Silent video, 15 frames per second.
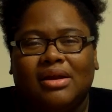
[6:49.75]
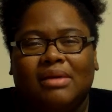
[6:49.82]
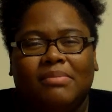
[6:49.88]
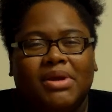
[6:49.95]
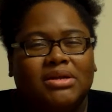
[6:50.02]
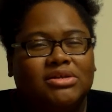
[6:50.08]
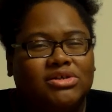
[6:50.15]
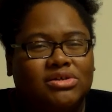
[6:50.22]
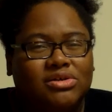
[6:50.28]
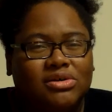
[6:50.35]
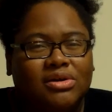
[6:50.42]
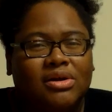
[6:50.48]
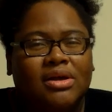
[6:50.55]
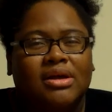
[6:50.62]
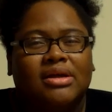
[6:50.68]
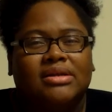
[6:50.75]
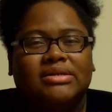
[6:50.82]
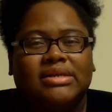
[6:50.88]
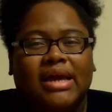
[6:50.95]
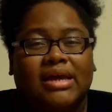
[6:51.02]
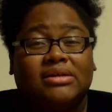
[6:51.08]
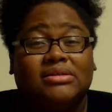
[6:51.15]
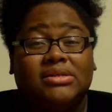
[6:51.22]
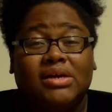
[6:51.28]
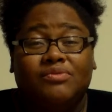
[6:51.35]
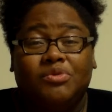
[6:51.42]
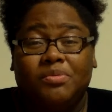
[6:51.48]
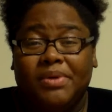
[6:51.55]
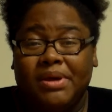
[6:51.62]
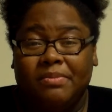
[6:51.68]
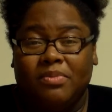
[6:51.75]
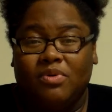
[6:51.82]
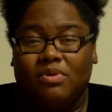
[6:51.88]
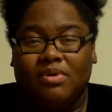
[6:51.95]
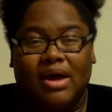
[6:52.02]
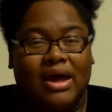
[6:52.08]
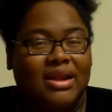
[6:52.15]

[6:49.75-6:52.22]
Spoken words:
and I made sure to ask several people.